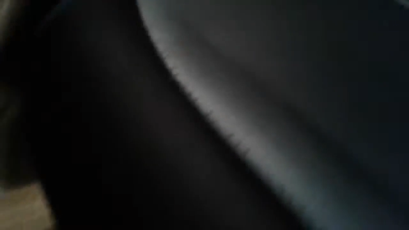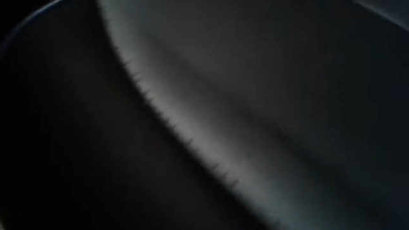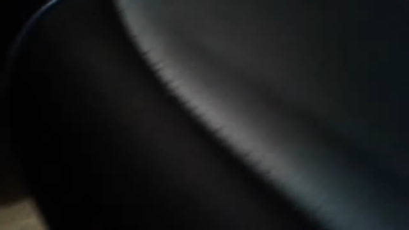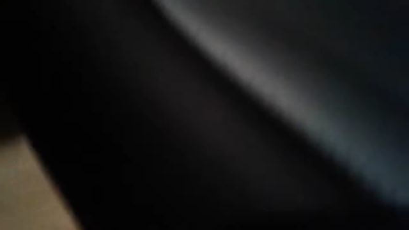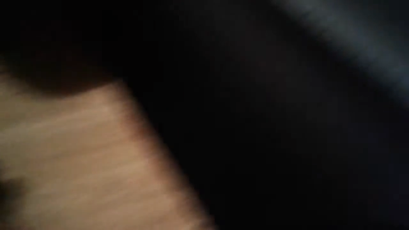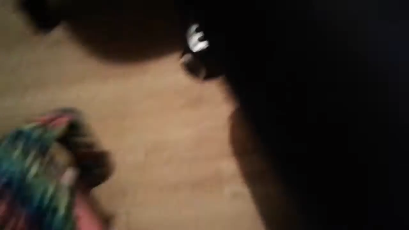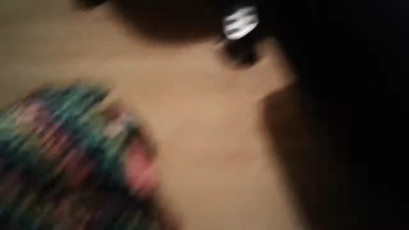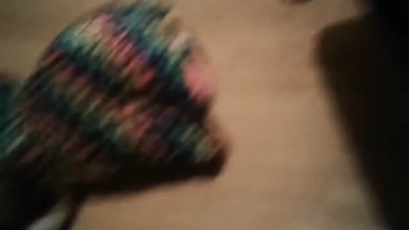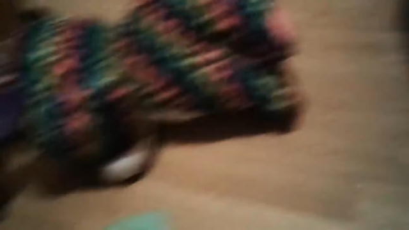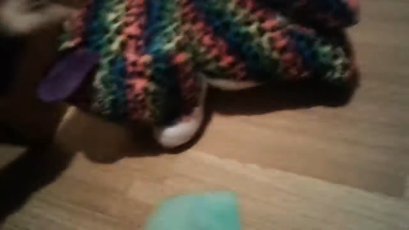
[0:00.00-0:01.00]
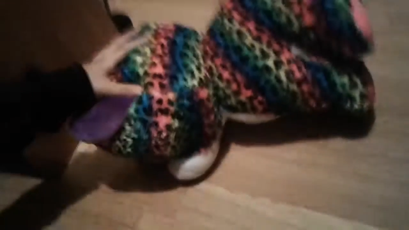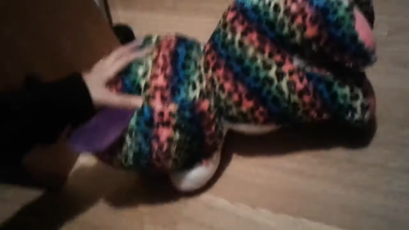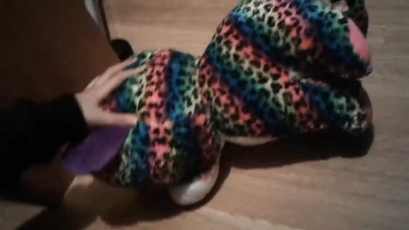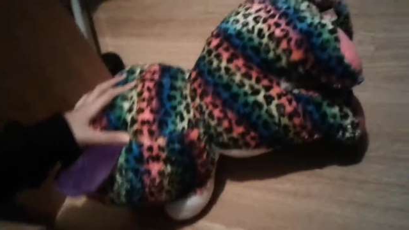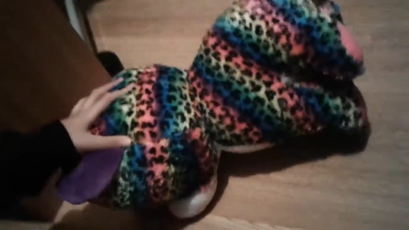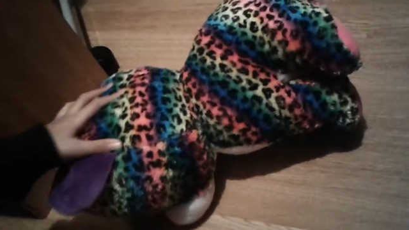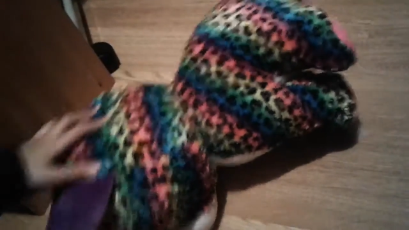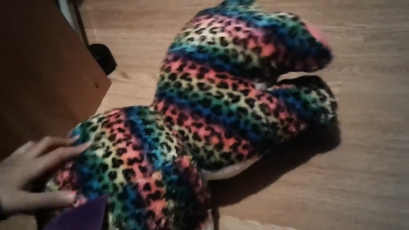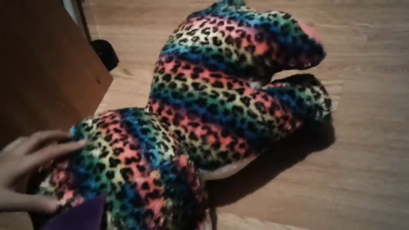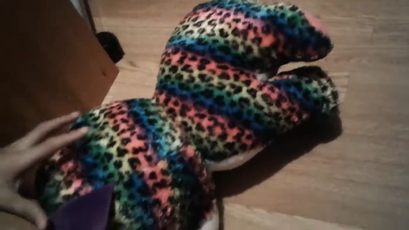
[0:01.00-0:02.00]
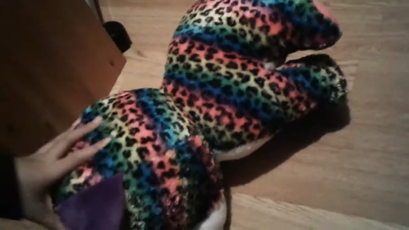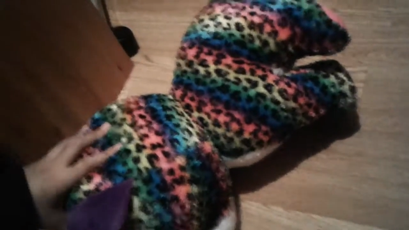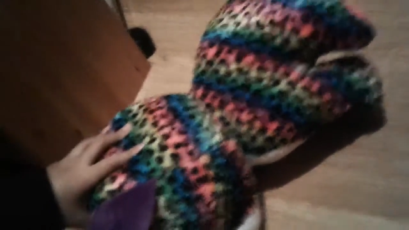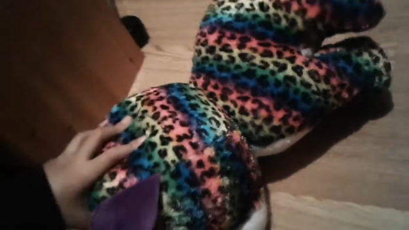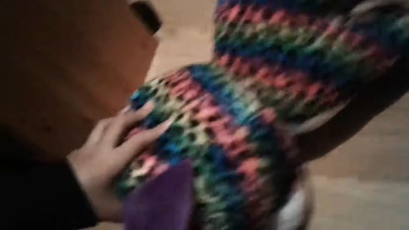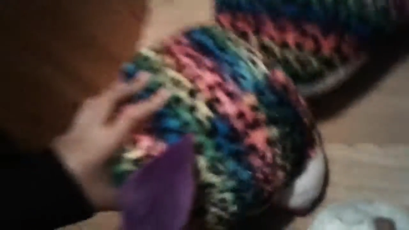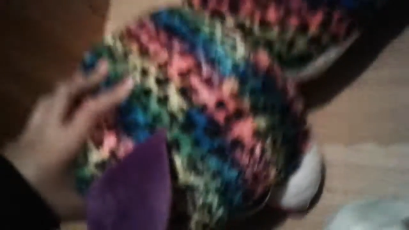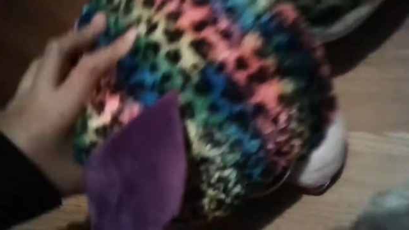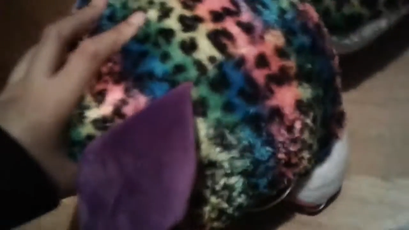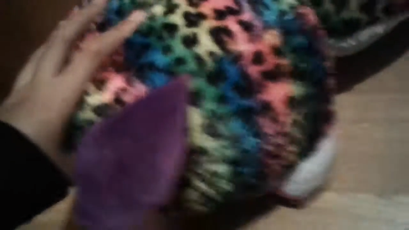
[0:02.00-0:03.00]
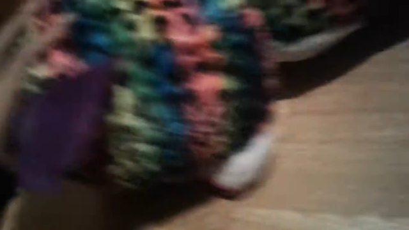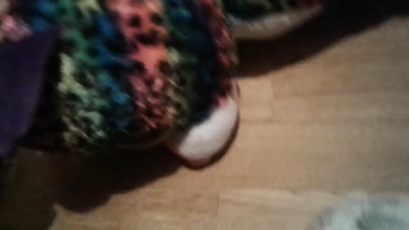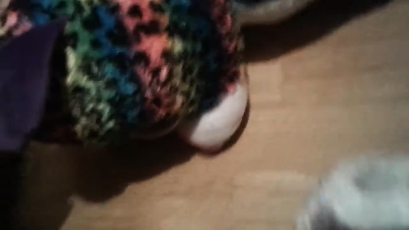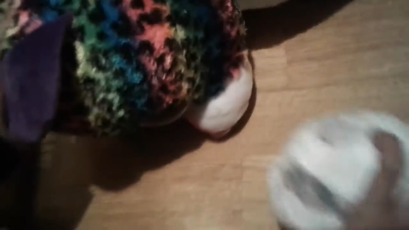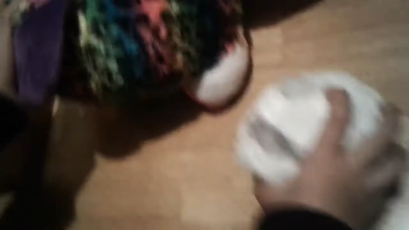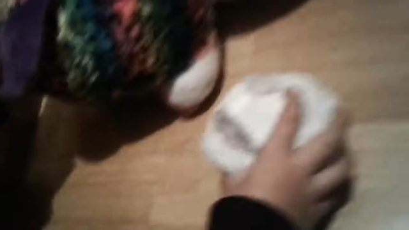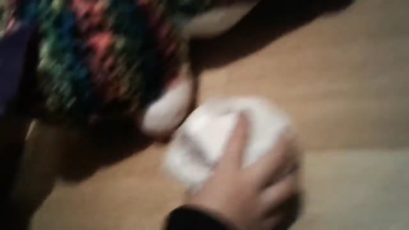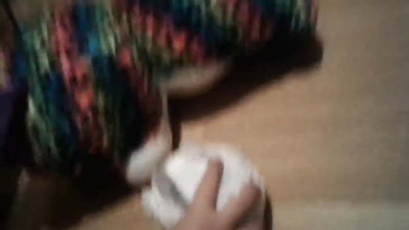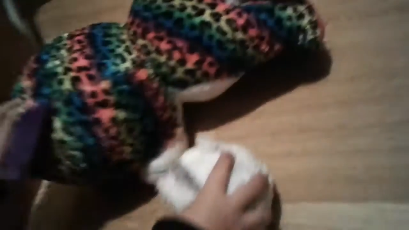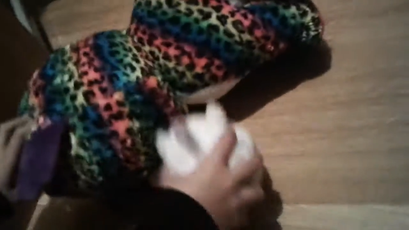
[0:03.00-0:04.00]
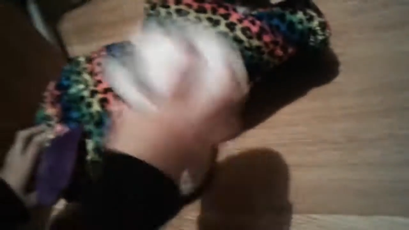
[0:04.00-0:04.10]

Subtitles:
[unreadable: no face in view]